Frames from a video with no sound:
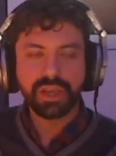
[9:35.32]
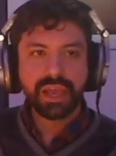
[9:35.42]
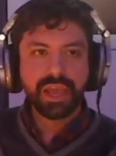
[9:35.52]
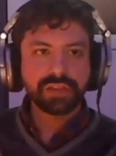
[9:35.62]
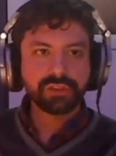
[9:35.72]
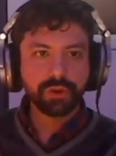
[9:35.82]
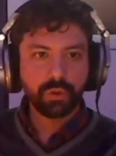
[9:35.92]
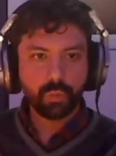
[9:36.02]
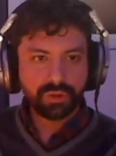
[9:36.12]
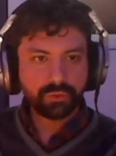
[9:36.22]
So
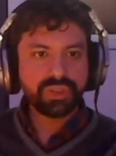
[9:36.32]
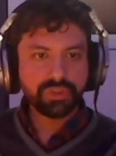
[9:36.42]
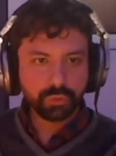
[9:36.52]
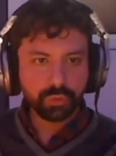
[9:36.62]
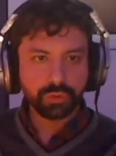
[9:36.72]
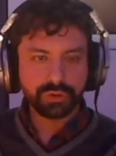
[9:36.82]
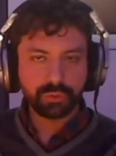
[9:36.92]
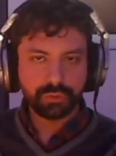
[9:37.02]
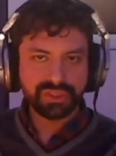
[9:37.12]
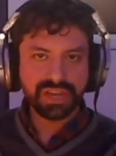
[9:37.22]
what we do
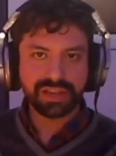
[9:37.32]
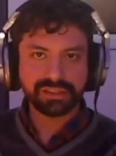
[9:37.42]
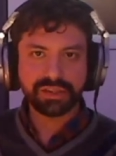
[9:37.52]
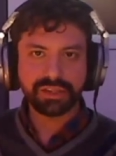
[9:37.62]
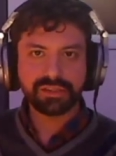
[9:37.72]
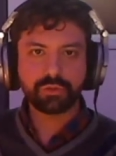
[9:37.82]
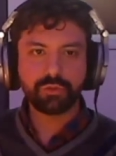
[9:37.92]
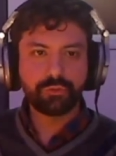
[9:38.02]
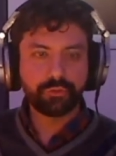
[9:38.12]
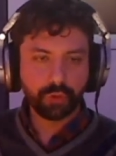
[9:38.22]
with Dusk is to
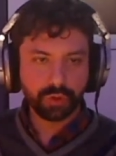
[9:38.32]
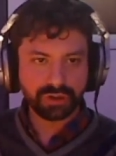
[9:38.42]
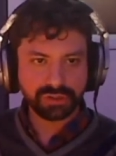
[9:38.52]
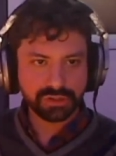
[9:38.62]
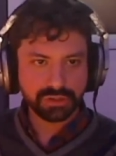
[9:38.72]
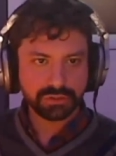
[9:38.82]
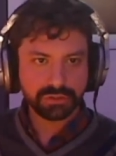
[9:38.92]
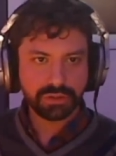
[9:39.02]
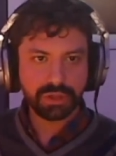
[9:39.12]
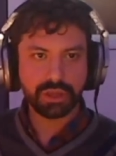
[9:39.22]
force,
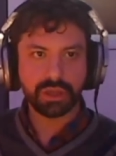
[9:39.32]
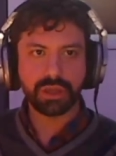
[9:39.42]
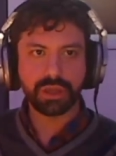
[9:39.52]
uh,